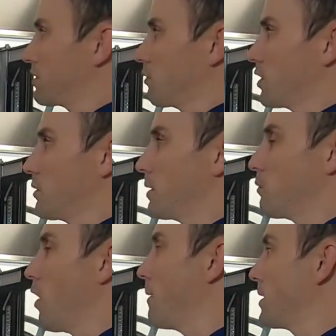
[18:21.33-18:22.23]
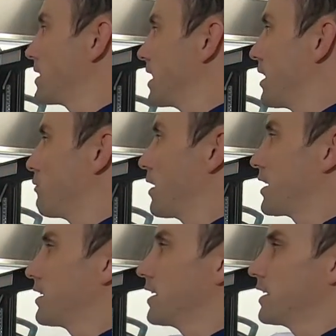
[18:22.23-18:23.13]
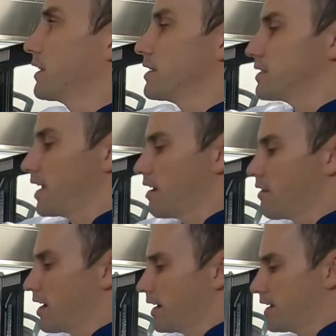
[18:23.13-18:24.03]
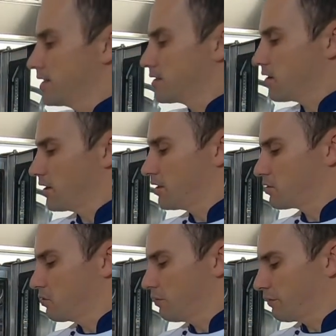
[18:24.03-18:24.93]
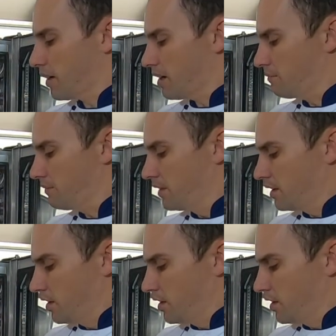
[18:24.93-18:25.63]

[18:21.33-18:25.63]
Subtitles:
to want to be wiping down regularly this area inside the door frame.